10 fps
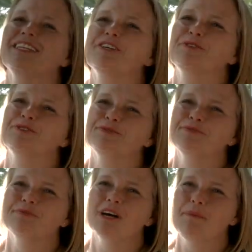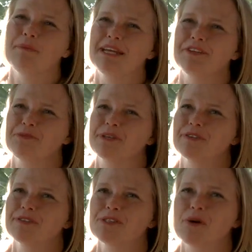Kate Nicol. I'm a
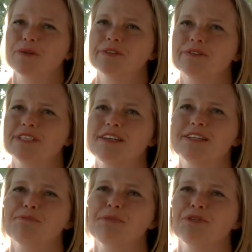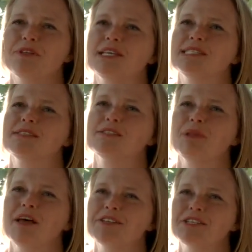management consultant and I specialise in
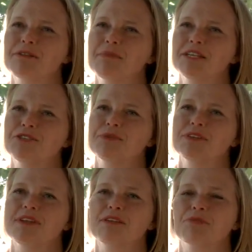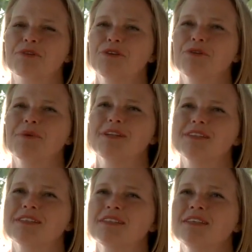supply chain management and
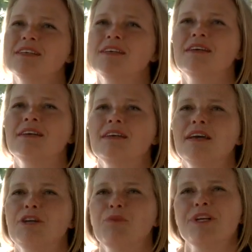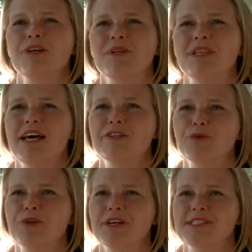procurement. In working with
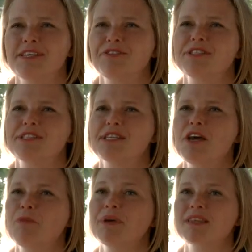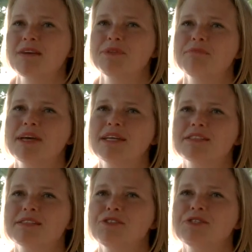large organisations and helping them to
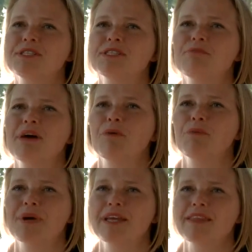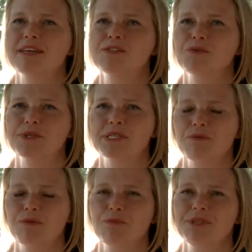make decisions about where they source
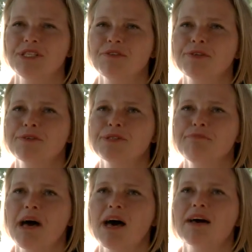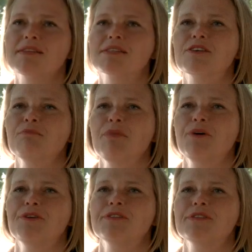their raw materials, parts and
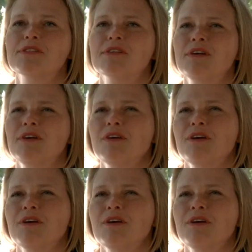components,